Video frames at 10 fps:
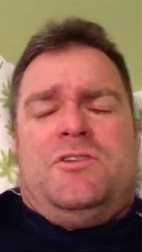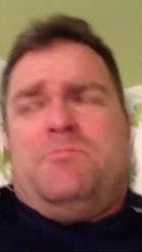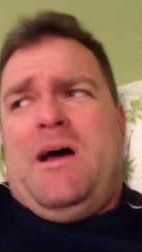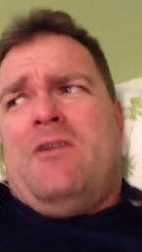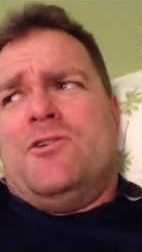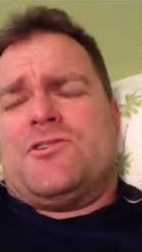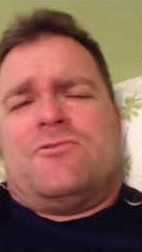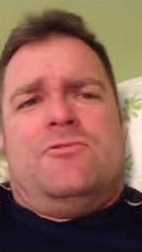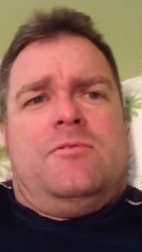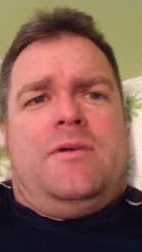just powers
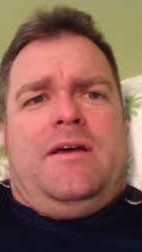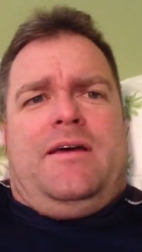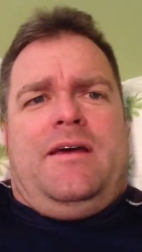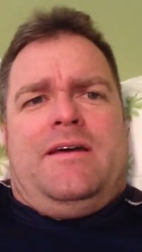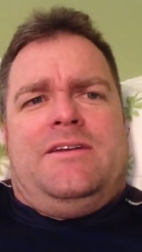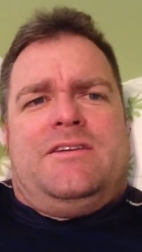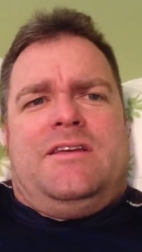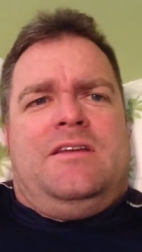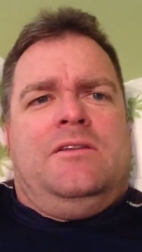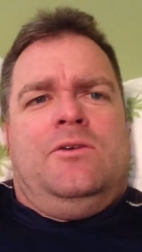through them. I just
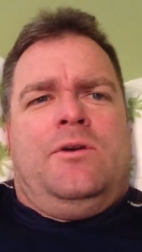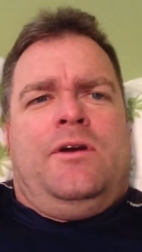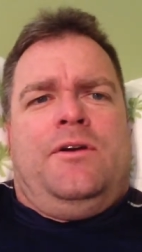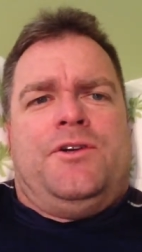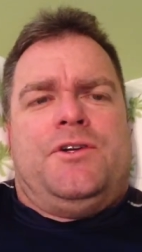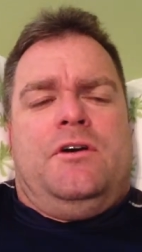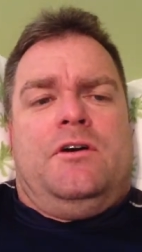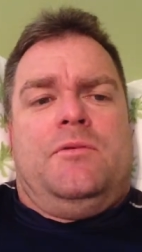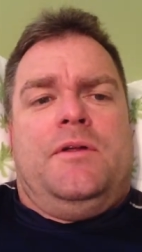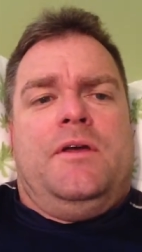get in low gear and
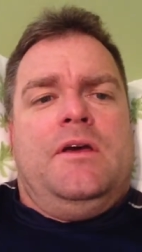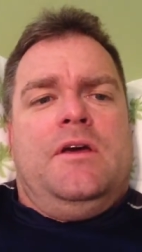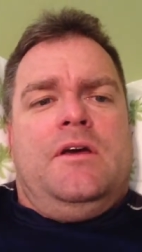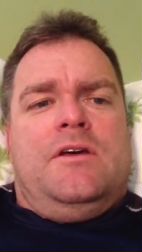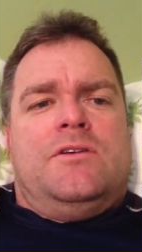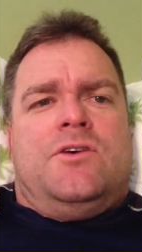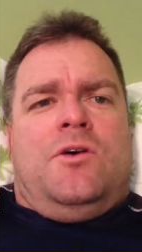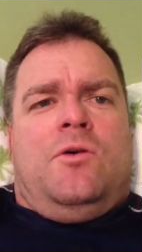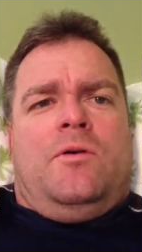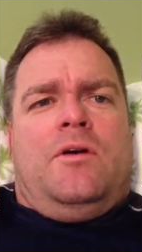chug, but.
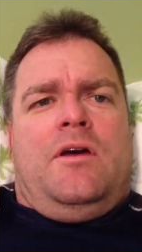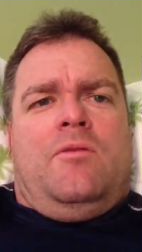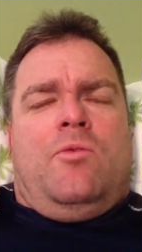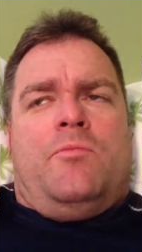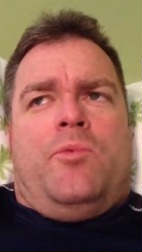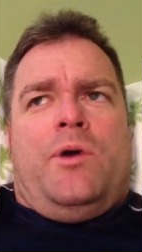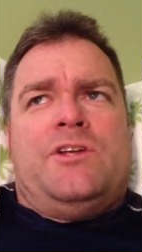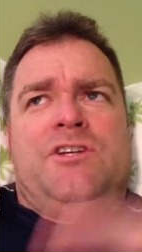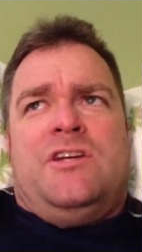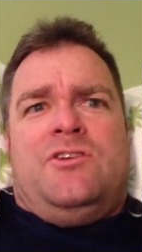So at one
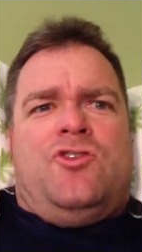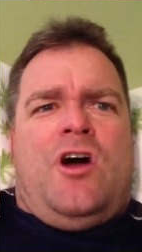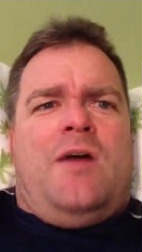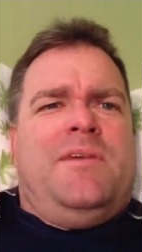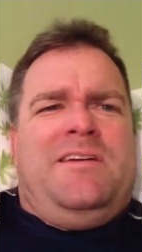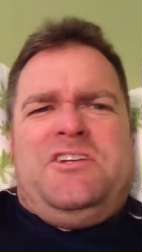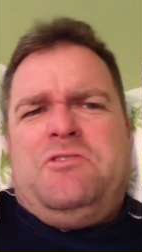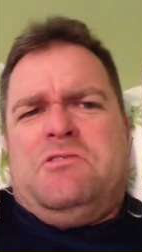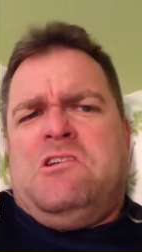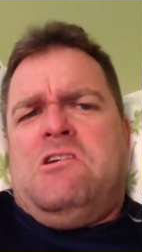point she had dropped me.
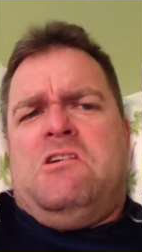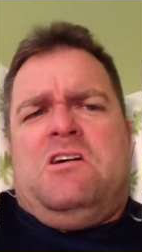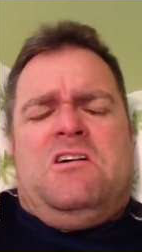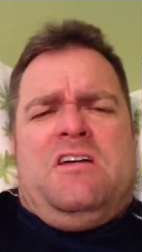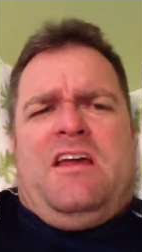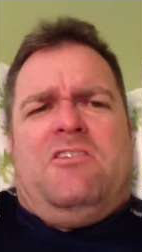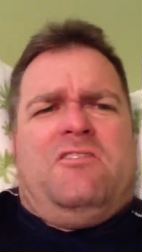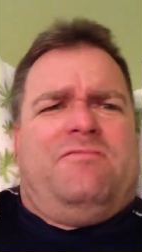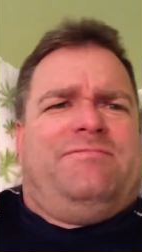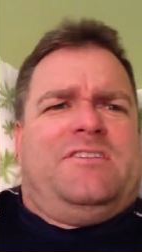She was long gone. I don't
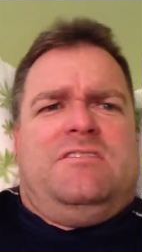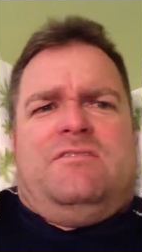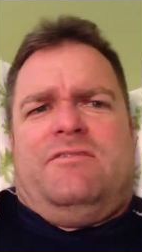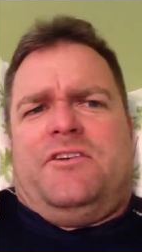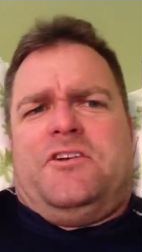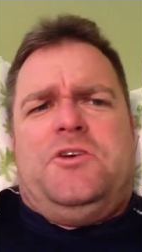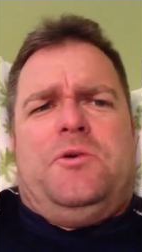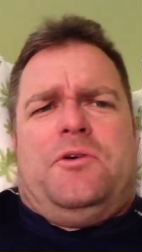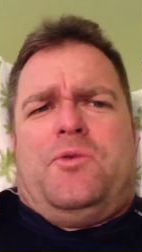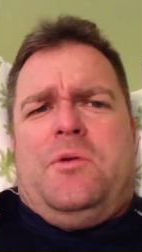know, for
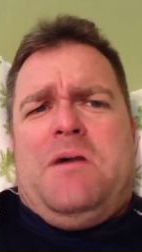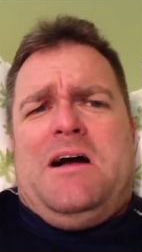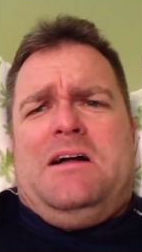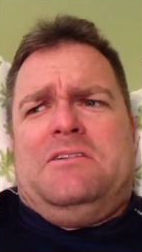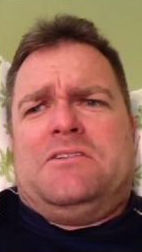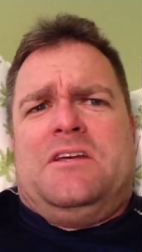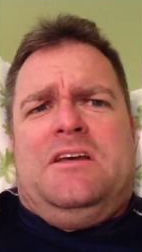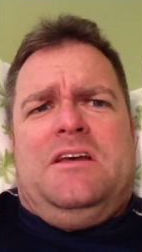2 or 3 miles,